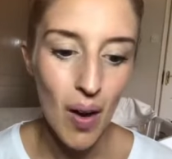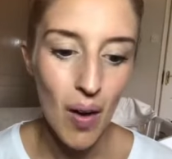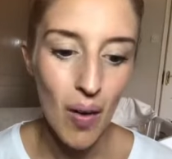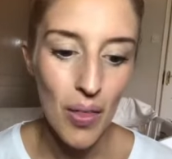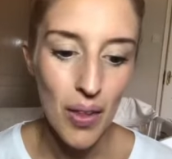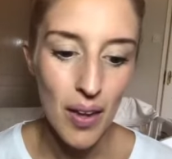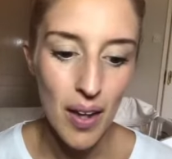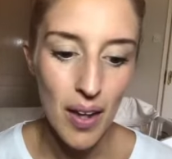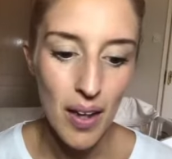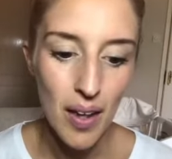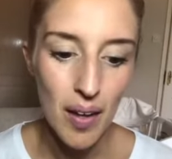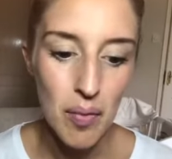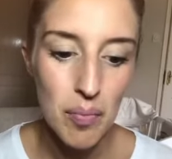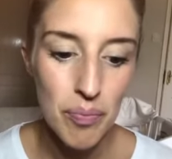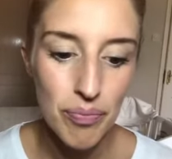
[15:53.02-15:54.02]
the
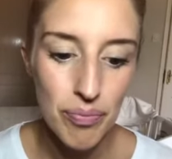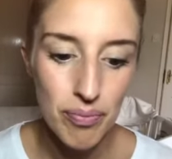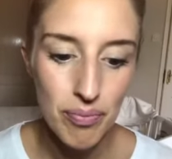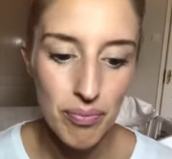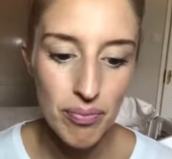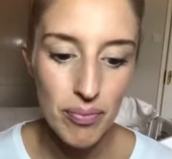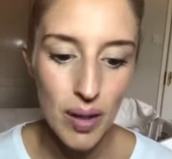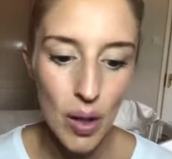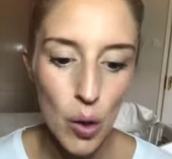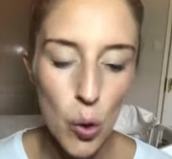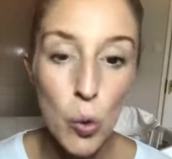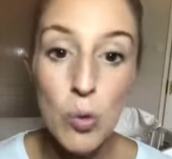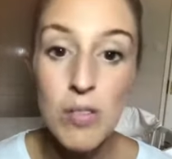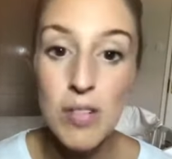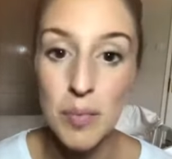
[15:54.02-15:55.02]

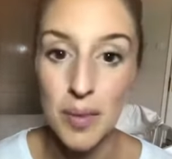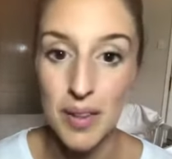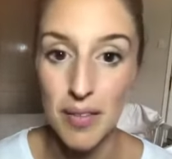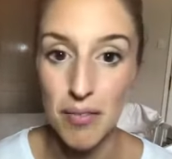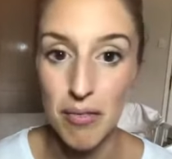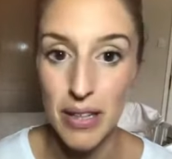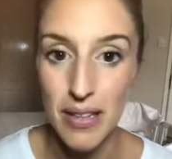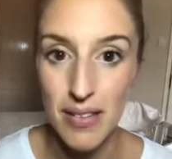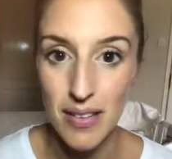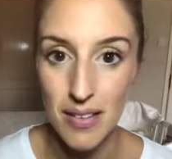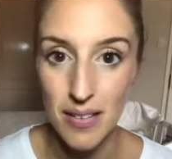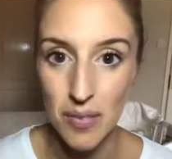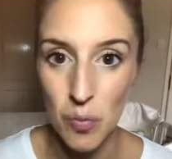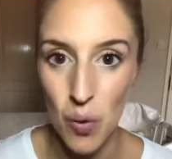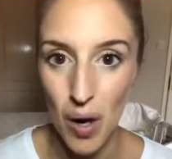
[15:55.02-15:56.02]
ultimate
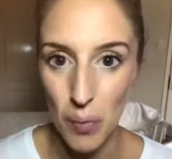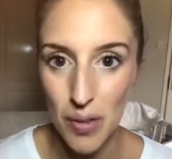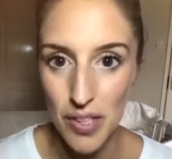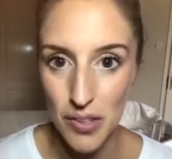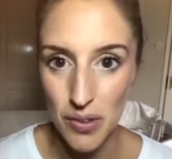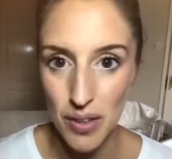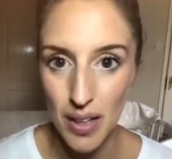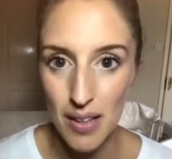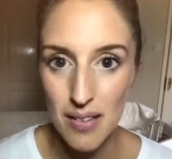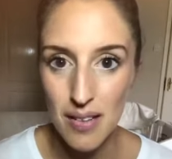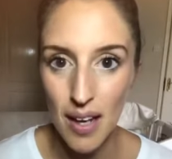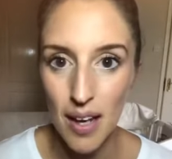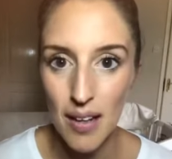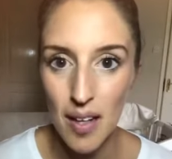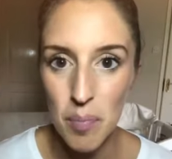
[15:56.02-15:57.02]
reason why we do this,
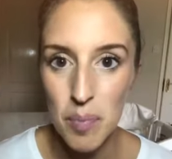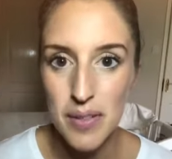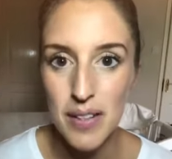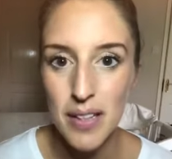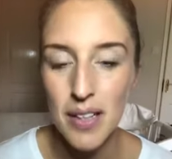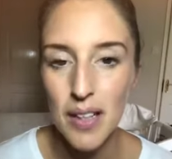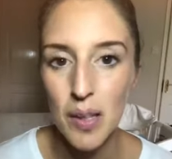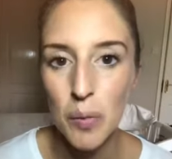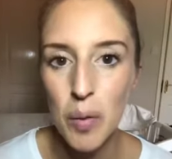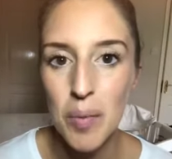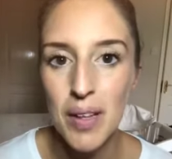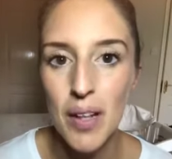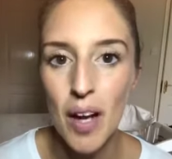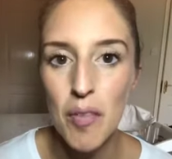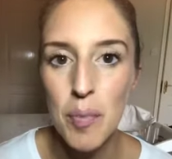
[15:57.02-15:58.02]
and in particular
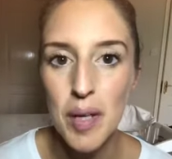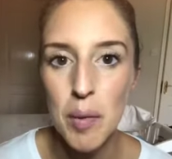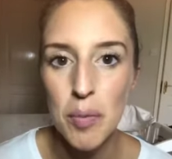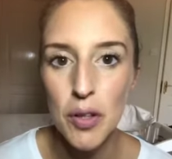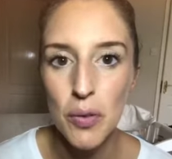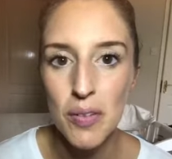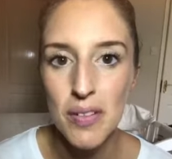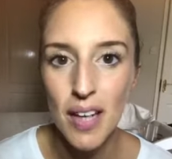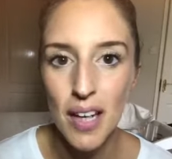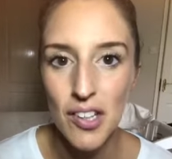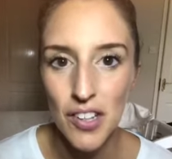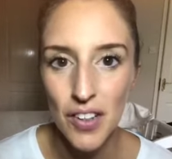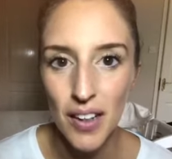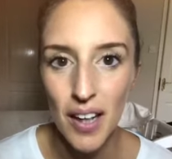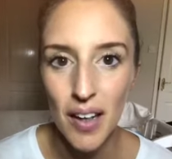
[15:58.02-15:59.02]
women that have been abused
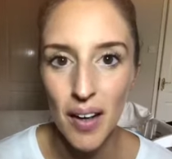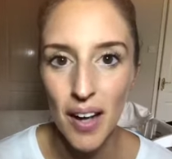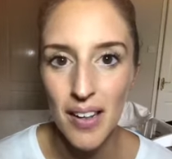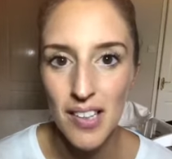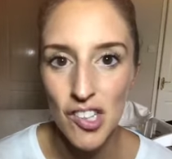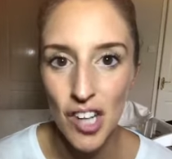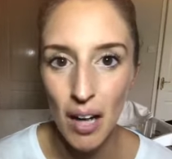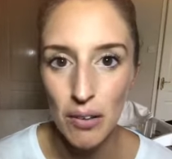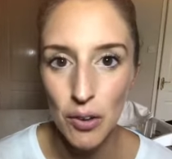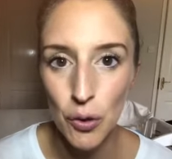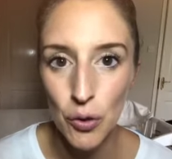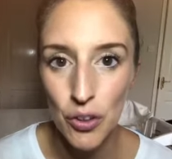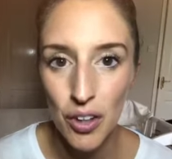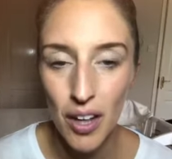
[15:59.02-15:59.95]
sexually in childhood.